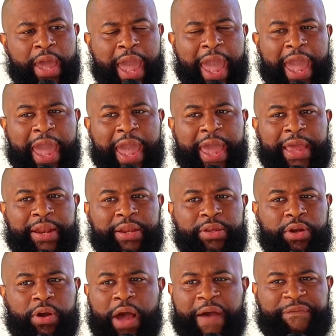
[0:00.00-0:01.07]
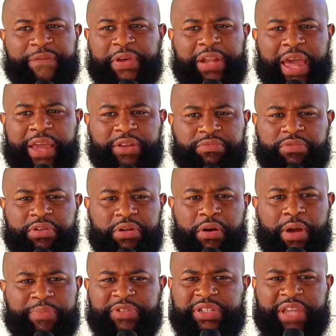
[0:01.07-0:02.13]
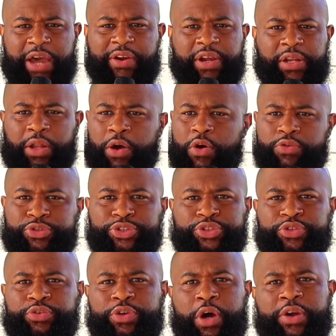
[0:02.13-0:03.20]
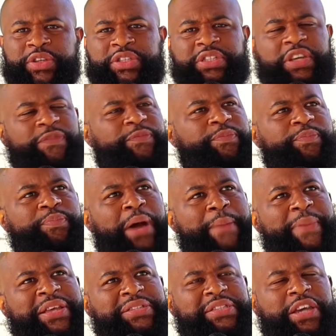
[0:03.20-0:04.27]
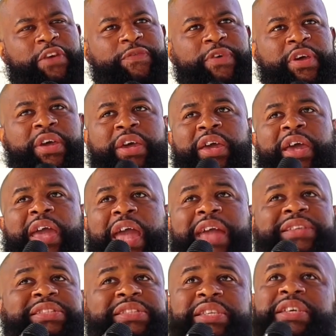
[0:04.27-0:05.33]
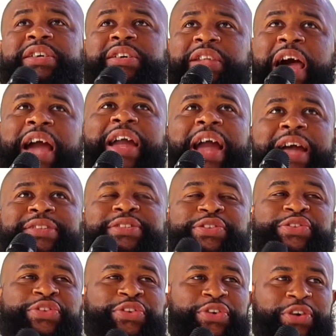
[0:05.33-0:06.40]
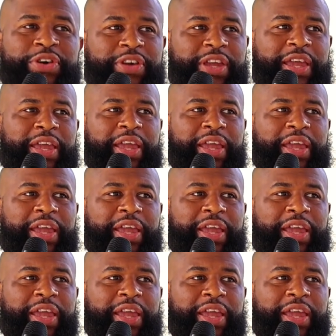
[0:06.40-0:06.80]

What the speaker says: And, you know, I felt like, you know, I'm just out here alone, just doing all this stuff by myself, until I got to New York.